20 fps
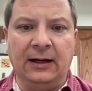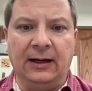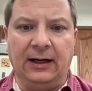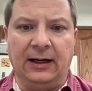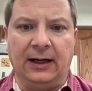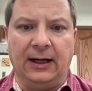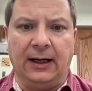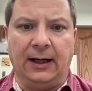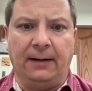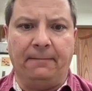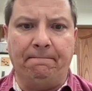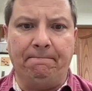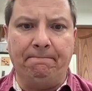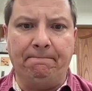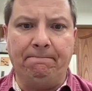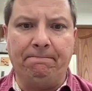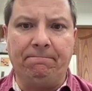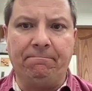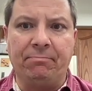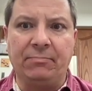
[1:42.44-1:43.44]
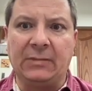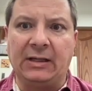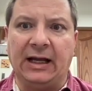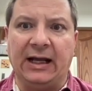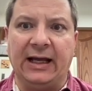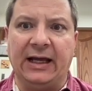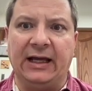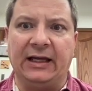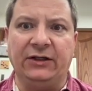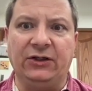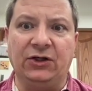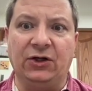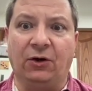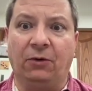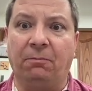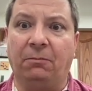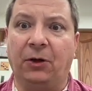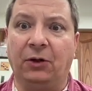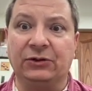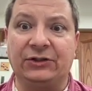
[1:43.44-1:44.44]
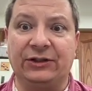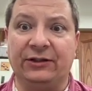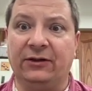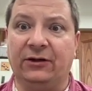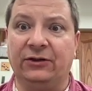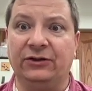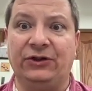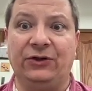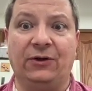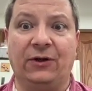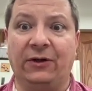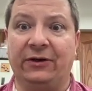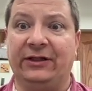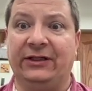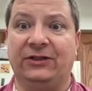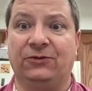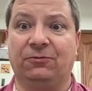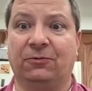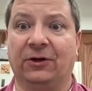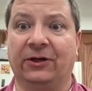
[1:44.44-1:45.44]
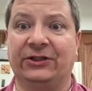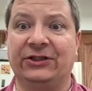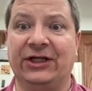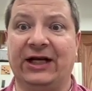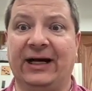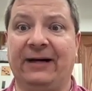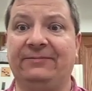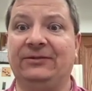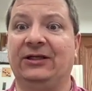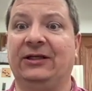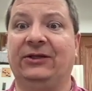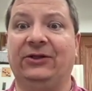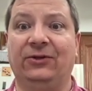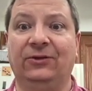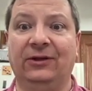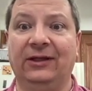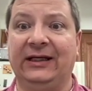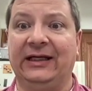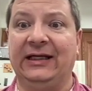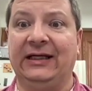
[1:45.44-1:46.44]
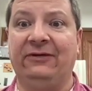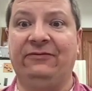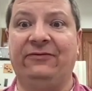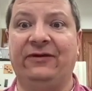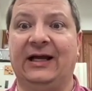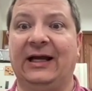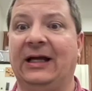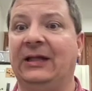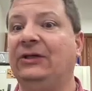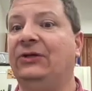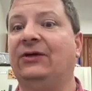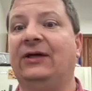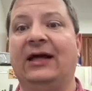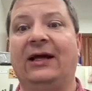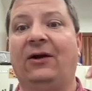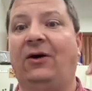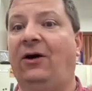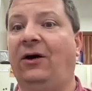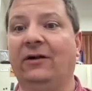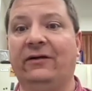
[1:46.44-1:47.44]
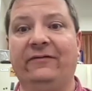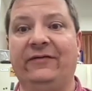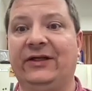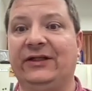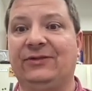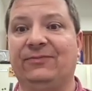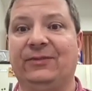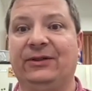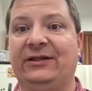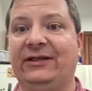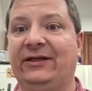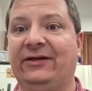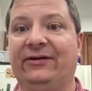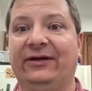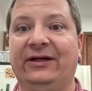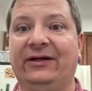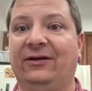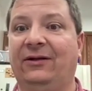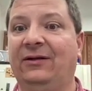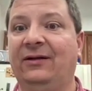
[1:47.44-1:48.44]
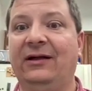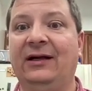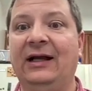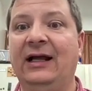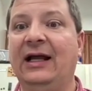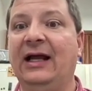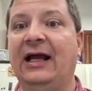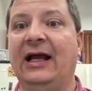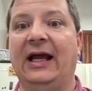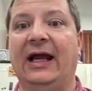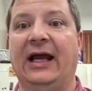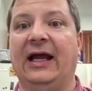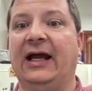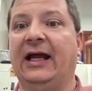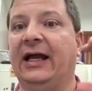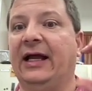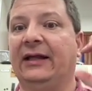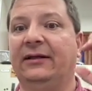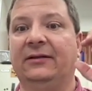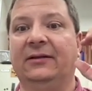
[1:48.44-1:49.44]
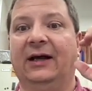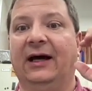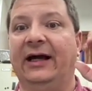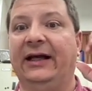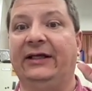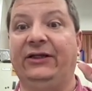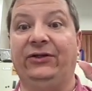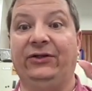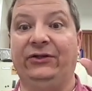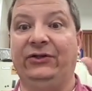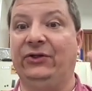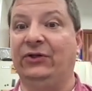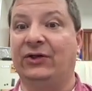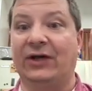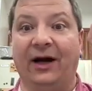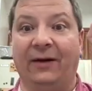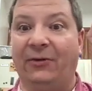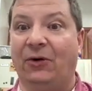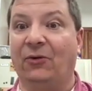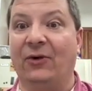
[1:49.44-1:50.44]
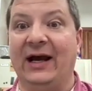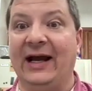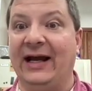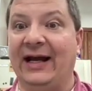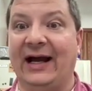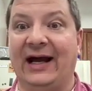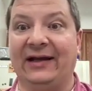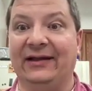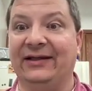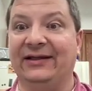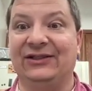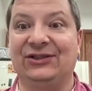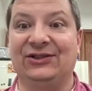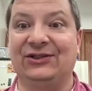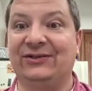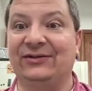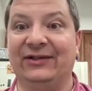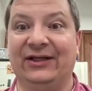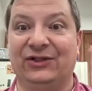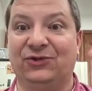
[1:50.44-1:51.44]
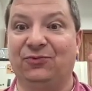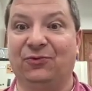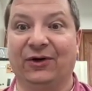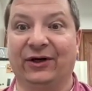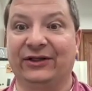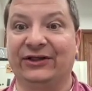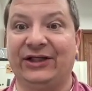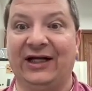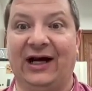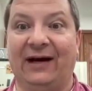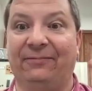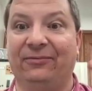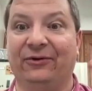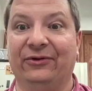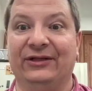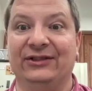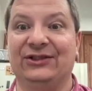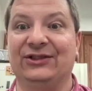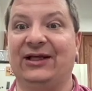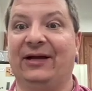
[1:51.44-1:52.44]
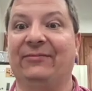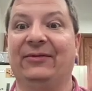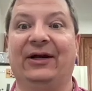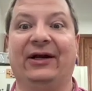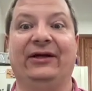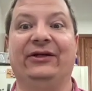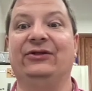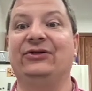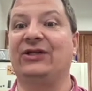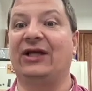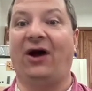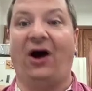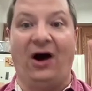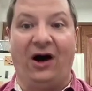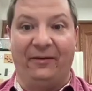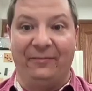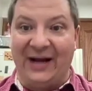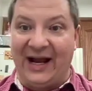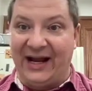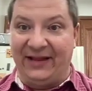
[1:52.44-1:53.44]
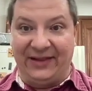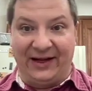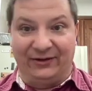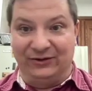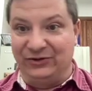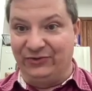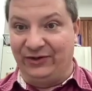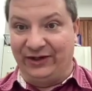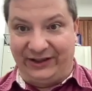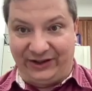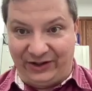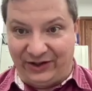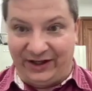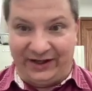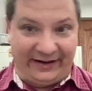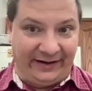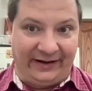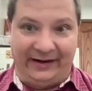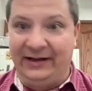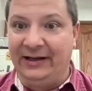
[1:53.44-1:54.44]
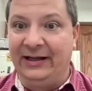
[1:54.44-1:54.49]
And, you know, most of those, you go to these workshops and you leave and you get all of this material, and like you come away out of this workshop or this seminar and you say, oh man, that was really good.